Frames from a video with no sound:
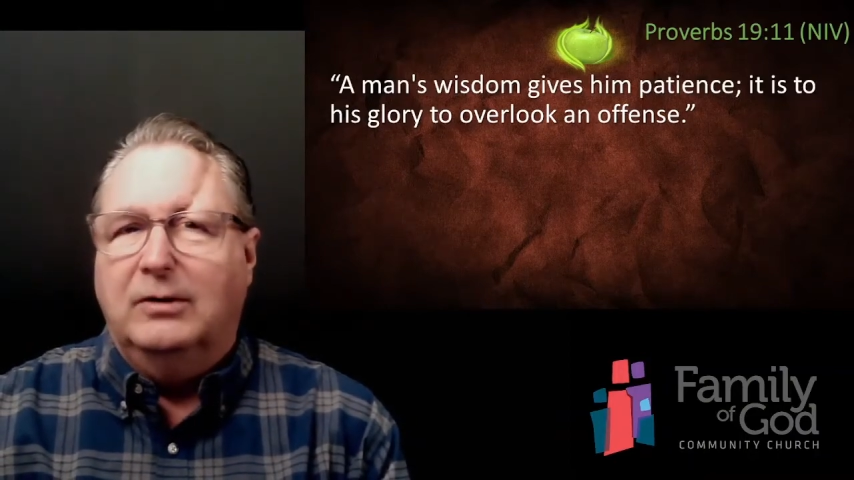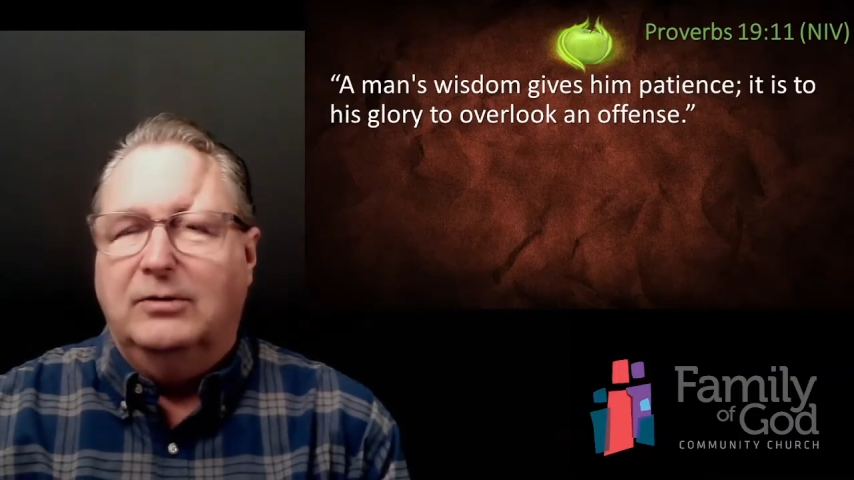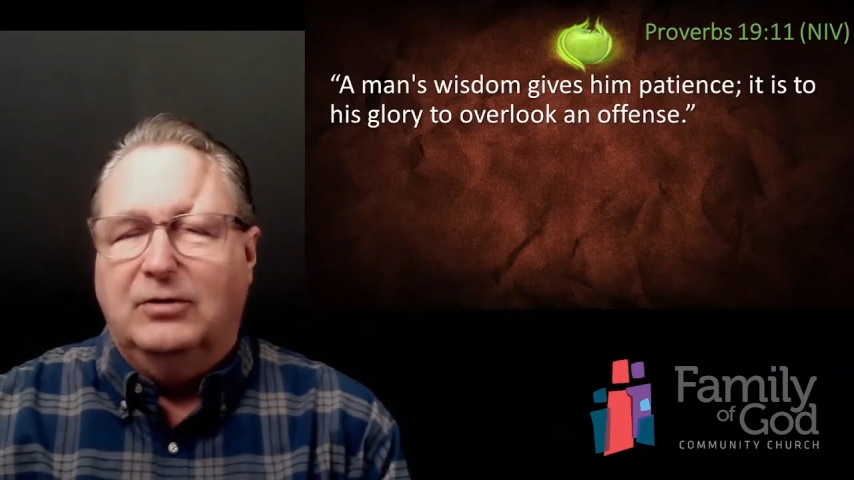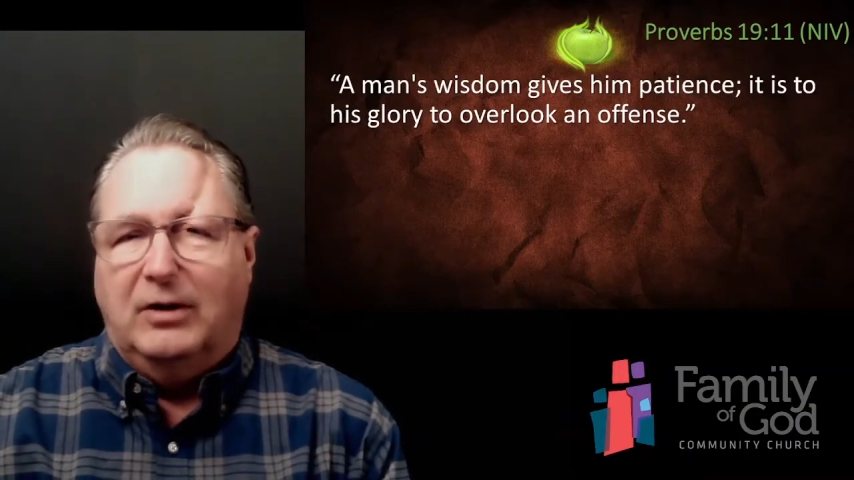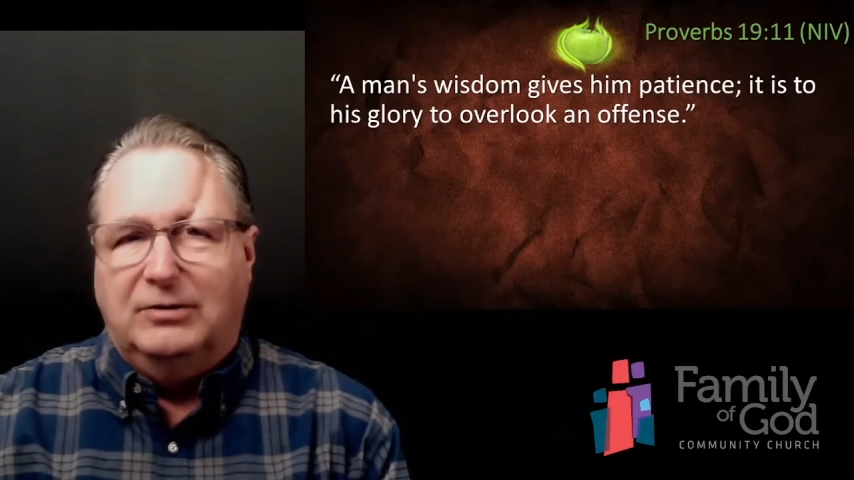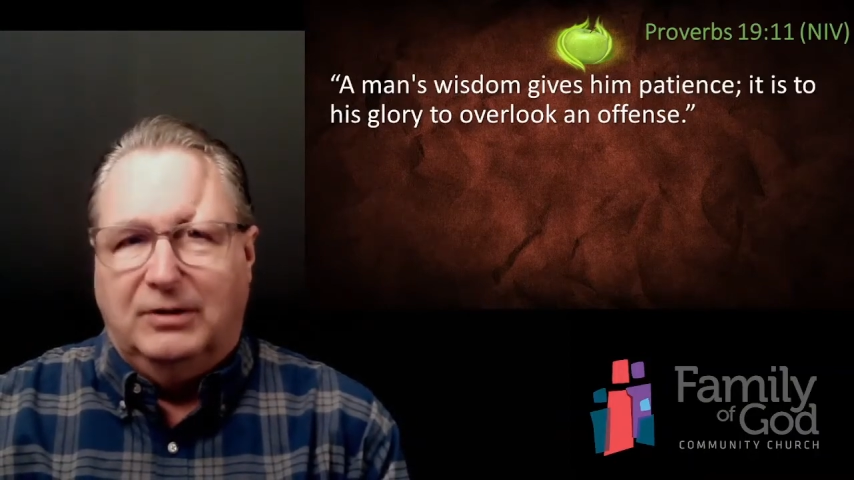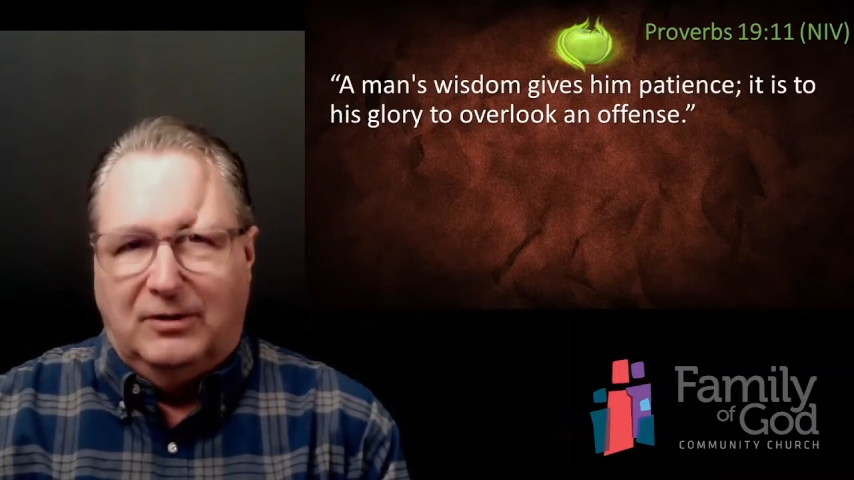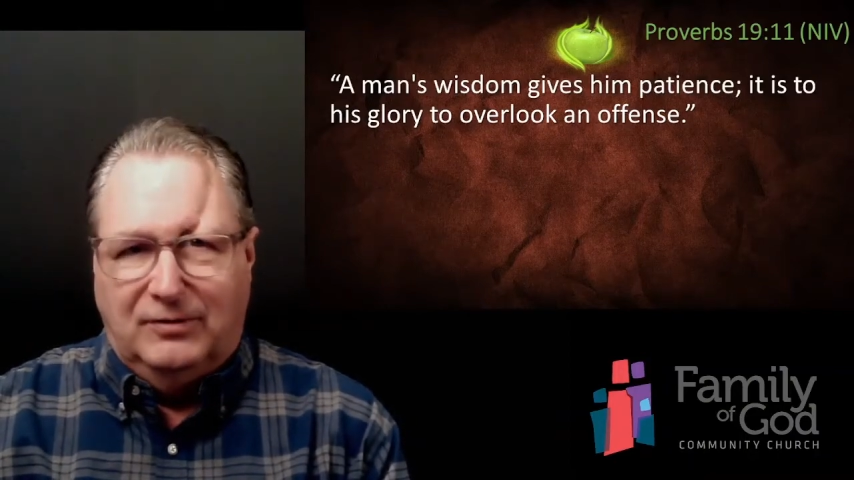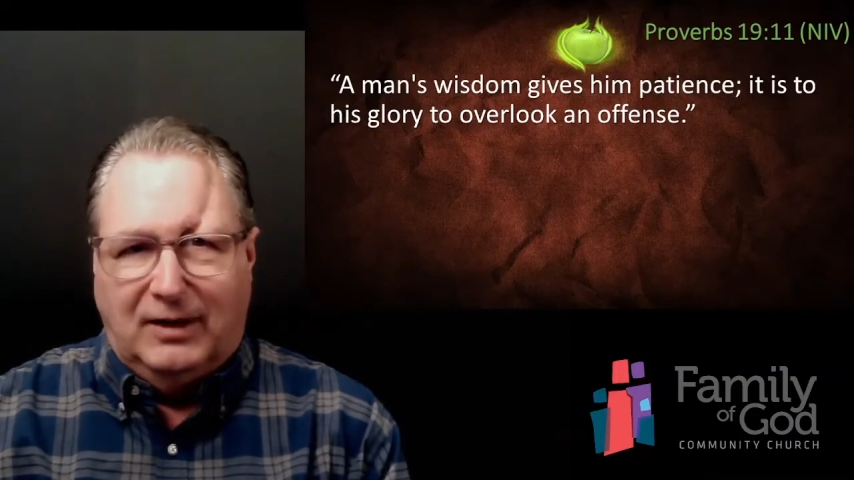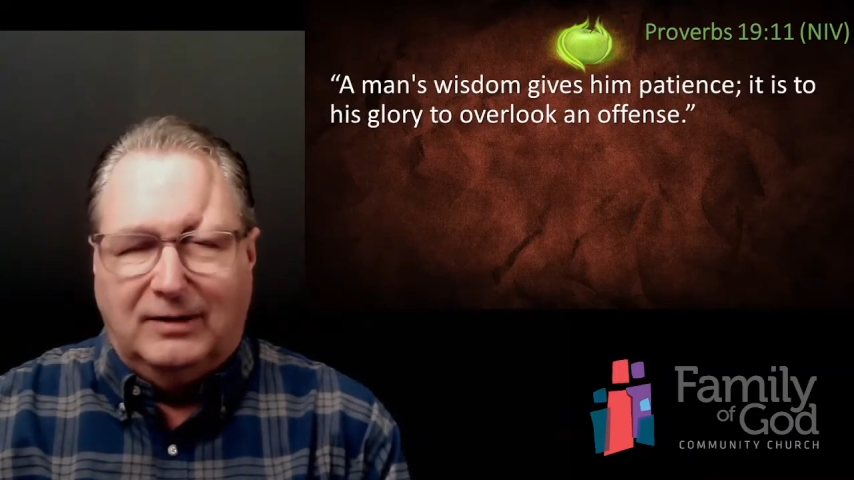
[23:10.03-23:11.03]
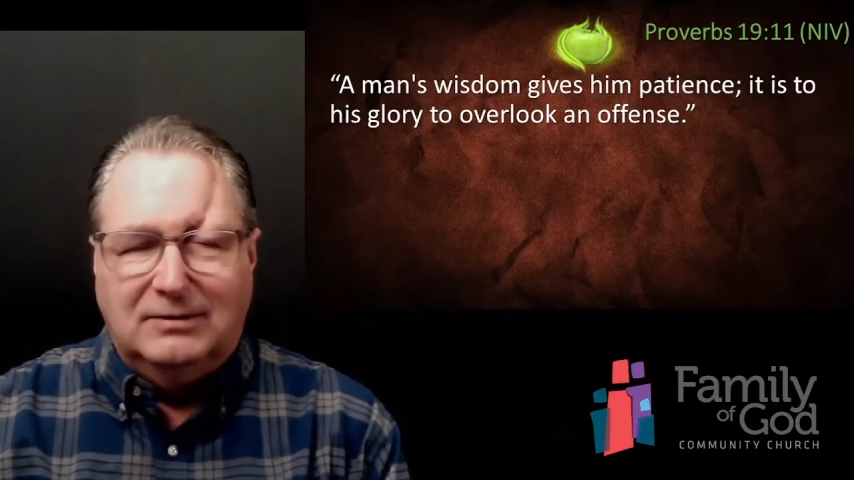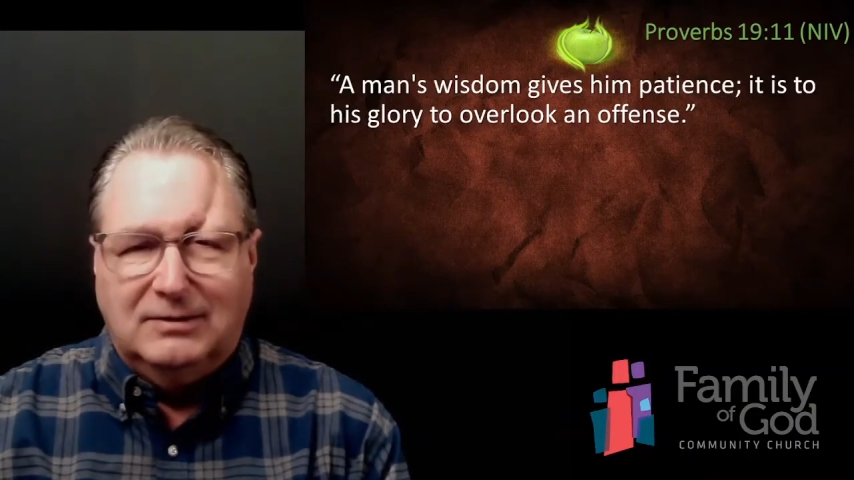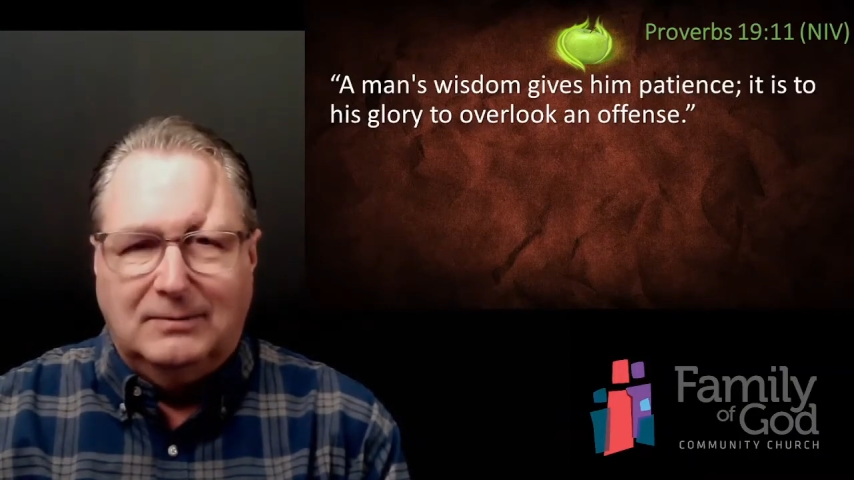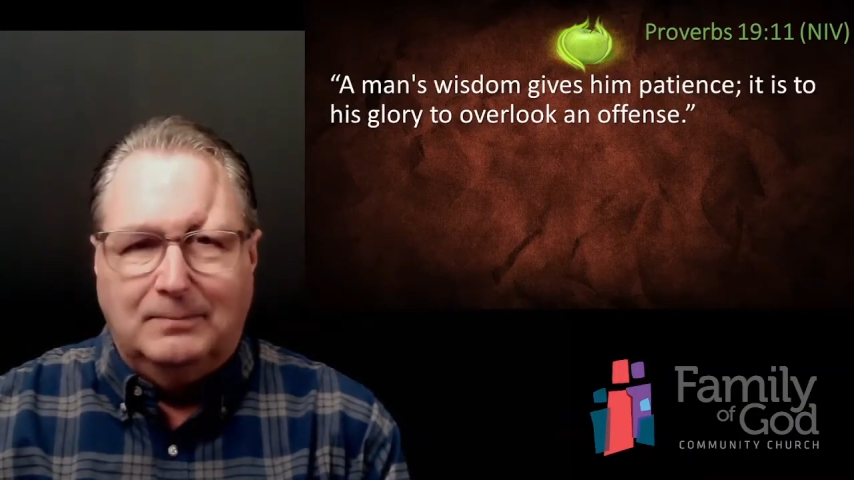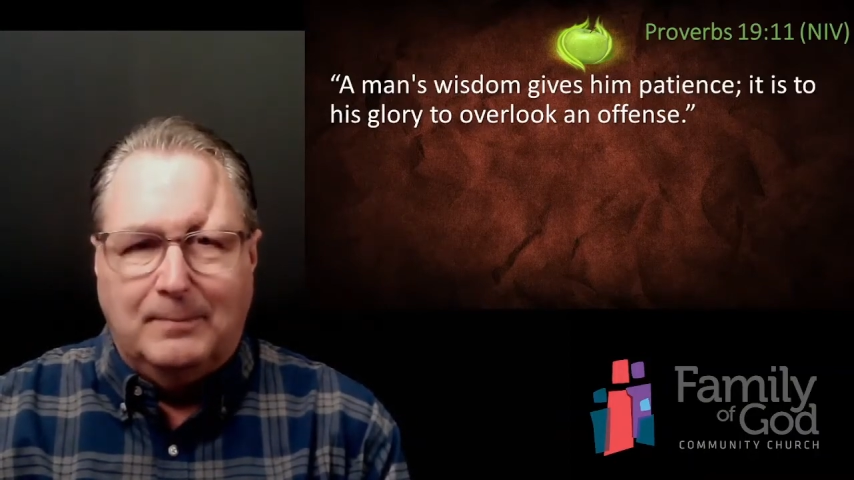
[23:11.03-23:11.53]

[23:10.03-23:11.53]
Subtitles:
such an offense.